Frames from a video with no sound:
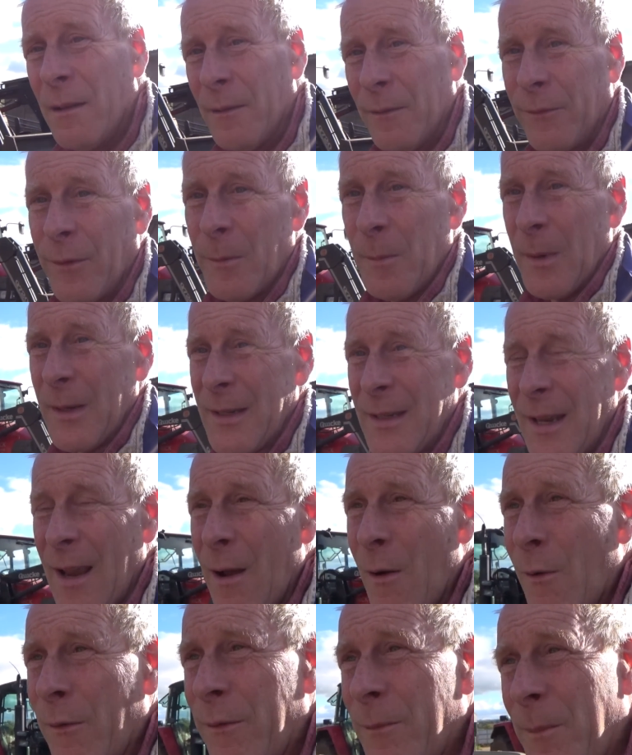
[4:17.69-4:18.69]
for
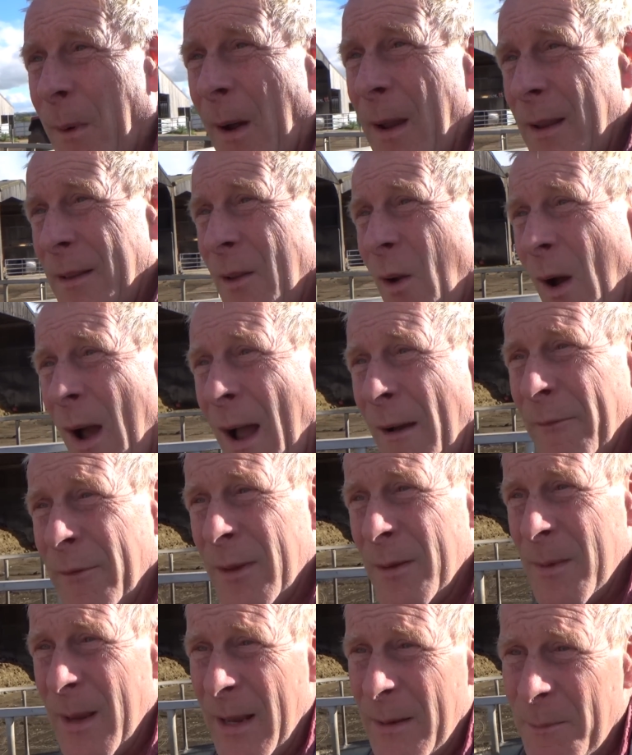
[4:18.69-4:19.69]
myself by not having
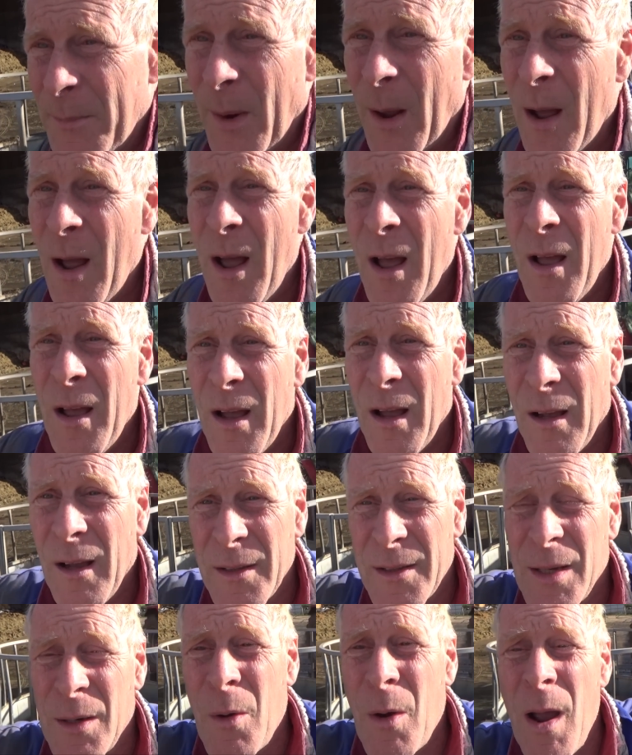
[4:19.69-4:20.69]
them in. But
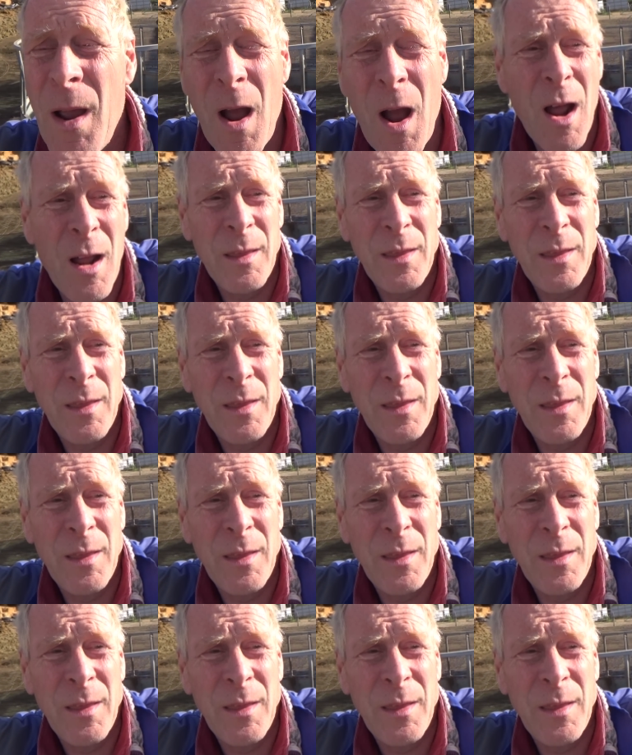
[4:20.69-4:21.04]
so I